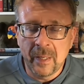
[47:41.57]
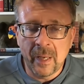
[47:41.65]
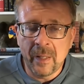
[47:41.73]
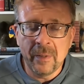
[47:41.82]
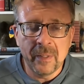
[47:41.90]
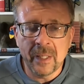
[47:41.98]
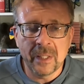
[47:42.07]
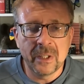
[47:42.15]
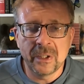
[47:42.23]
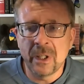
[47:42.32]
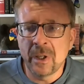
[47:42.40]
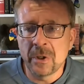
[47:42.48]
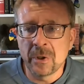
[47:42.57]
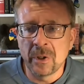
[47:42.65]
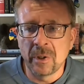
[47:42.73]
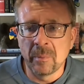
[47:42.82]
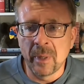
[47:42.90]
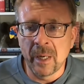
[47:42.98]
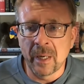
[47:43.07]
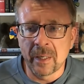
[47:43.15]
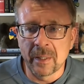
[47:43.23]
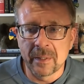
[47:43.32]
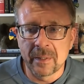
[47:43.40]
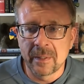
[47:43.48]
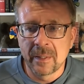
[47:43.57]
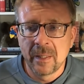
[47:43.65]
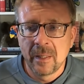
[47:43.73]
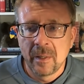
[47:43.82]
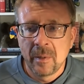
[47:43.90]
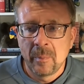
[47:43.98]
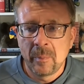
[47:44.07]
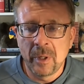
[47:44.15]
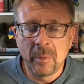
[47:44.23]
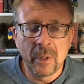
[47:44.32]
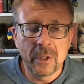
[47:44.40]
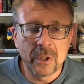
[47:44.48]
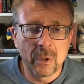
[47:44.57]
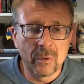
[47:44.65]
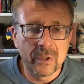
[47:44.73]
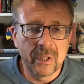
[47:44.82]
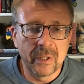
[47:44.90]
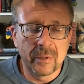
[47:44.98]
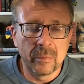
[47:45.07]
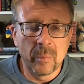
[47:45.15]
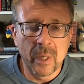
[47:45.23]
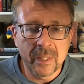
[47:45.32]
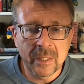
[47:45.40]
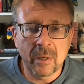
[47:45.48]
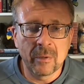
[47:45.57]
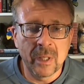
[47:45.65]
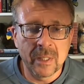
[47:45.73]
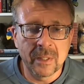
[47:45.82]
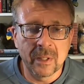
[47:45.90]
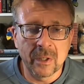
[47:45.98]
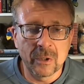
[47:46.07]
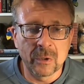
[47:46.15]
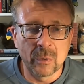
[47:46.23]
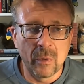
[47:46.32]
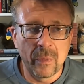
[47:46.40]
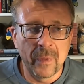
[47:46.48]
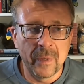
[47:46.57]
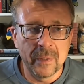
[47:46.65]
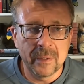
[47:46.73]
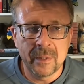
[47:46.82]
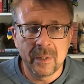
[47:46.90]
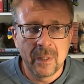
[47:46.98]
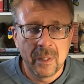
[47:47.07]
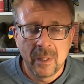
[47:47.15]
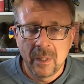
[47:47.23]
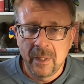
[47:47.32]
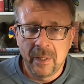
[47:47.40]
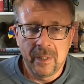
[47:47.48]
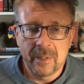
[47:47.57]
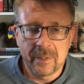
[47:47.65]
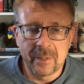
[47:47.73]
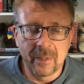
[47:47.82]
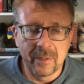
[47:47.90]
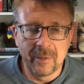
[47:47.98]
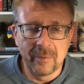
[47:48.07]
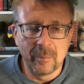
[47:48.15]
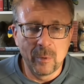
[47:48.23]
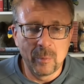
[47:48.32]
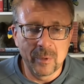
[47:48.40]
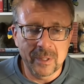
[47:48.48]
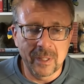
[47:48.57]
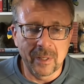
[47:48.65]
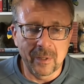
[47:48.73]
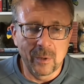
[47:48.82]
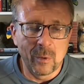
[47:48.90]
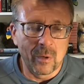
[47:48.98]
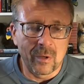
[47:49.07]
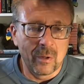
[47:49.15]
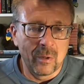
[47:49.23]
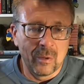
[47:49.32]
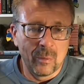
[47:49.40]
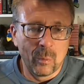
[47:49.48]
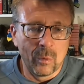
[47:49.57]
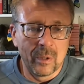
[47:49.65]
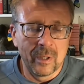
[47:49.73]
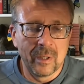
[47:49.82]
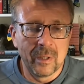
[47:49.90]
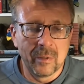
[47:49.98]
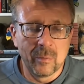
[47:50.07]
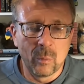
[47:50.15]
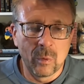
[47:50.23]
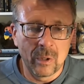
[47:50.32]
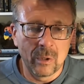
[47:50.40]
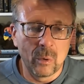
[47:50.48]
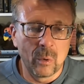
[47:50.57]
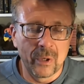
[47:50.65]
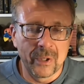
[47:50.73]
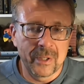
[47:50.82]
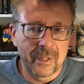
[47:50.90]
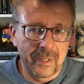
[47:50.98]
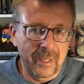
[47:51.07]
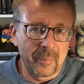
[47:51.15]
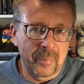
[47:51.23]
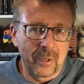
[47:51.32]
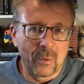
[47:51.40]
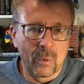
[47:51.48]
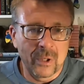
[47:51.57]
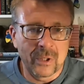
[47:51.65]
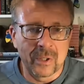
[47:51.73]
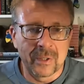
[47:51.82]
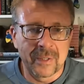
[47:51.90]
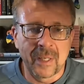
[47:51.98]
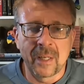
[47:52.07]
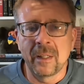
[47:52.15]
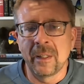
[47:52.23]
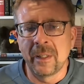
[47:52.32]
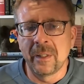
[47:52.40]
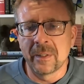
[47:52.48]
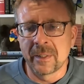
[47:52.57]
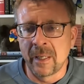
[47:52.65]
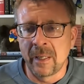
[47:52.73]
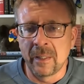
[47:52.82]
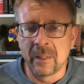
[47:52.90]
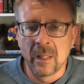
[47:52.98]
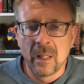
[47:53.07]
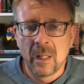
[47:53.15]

I don't think there's any turning back. It's pretty much shows that Moscow doesn't control things. It's the almost like a local warlords like Prigozhin. Suddenly he decided,